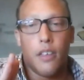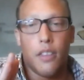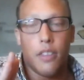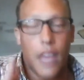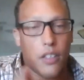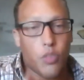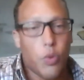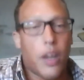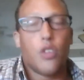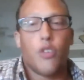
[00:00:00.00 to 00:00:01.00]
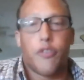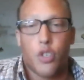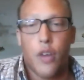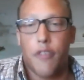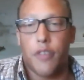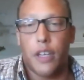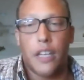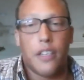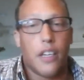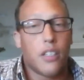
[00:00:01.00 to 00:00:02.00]
that's what I do for traffic.
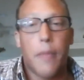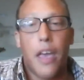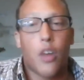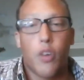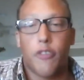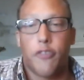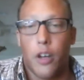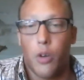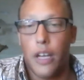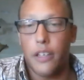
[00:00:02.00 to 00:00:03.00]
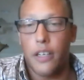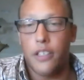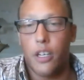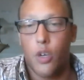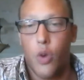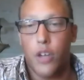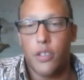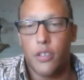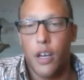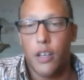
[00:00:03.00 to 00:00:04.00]
It doesn't matter what funnel. I see your
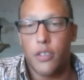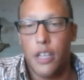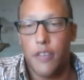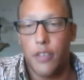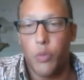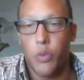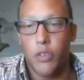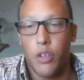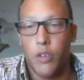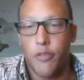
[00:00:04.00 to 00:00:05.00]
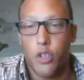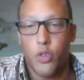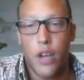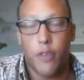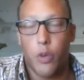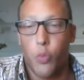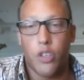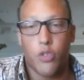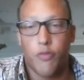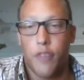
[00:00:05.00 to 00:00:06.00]
question, Stephen. For the traffic,
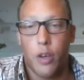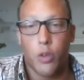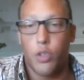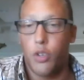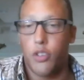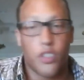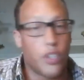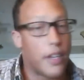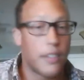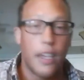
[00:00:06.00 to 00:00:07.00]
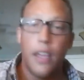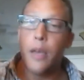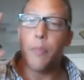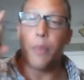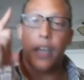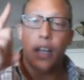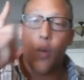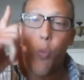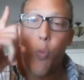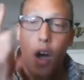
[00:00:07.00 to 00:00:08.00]
what funnel do you suggest? Pick
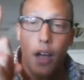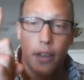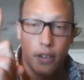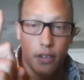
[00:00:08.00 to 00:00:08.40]
one